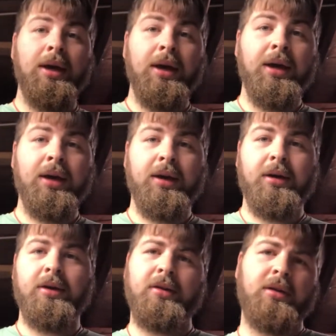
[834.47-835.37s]
Hey
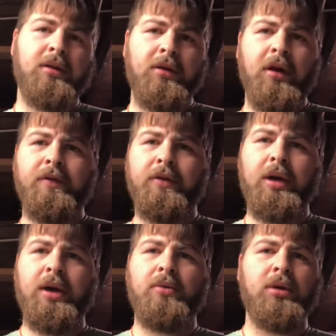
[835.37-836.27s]
guys, sorry for
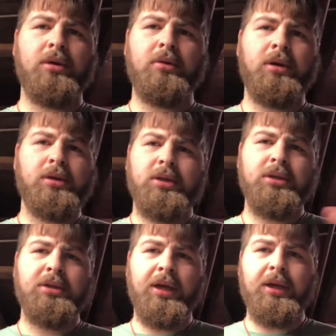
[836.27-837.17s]
that one noise. It's
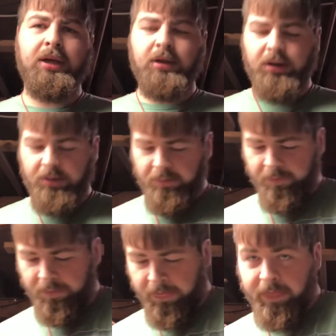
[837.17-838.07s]
the heater.
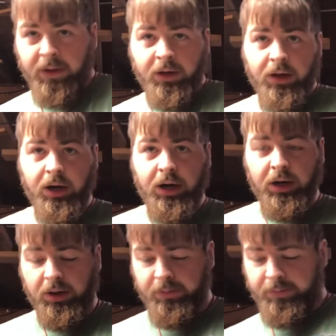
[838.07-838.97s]

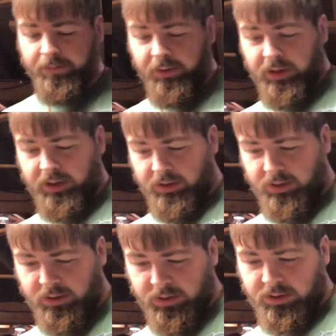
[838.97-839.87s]
But
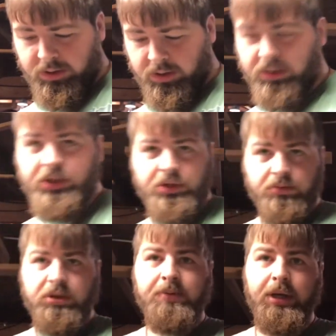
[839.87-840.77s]
I'll just
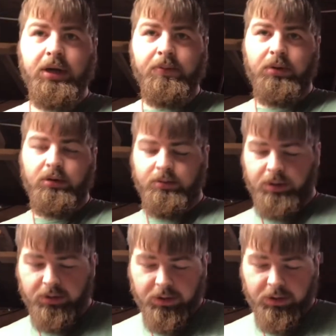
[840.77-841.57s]
speak up a little bit.